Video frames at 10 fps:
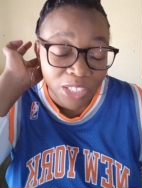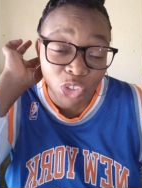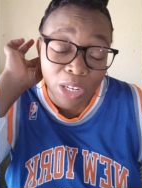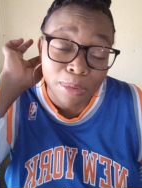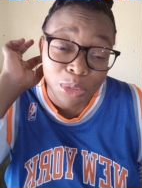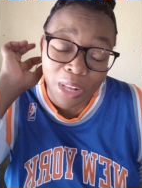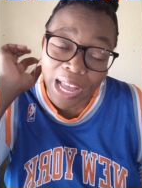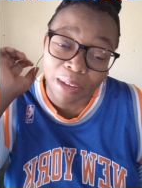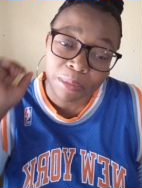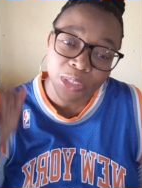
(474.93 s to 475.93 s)
Dreams will
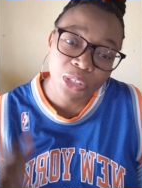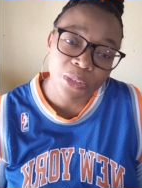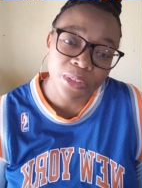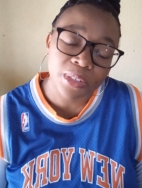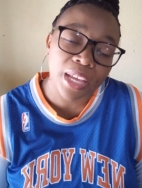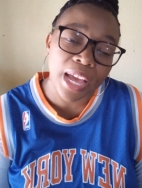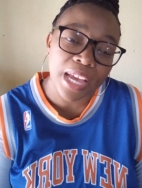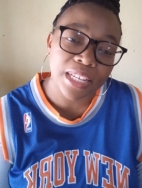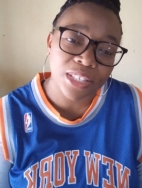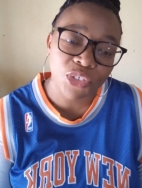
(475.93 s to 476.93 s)
humble you, you
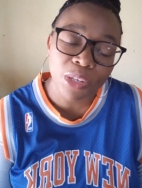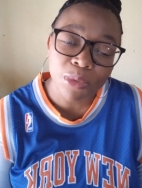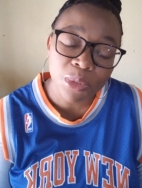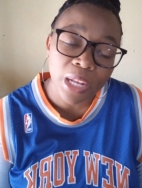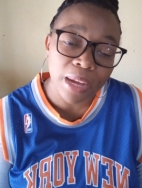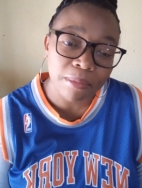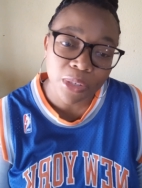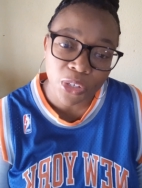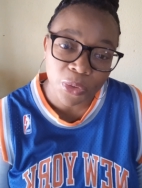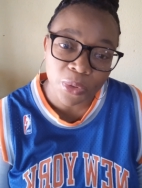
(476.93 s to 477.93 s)
guys. Dreams will humble
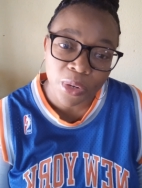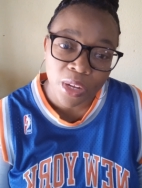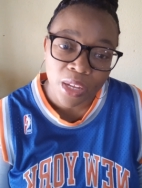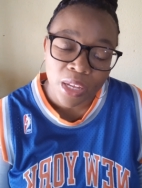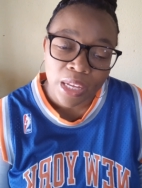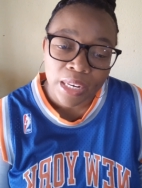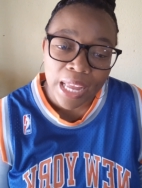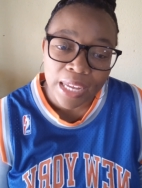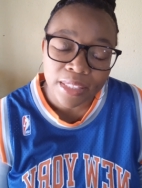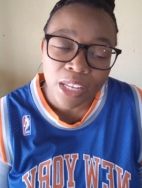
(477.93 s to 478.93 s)
you.
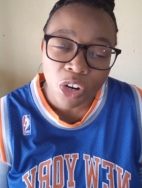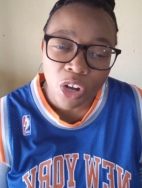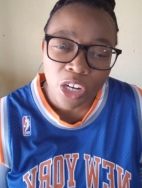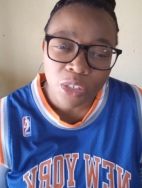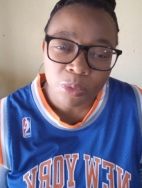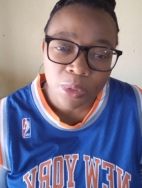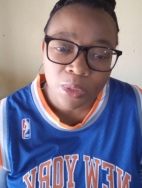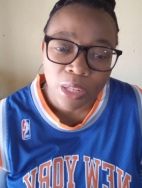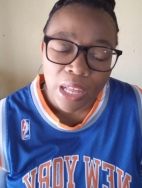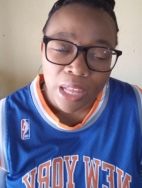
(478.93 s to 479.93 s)
Like the Lord will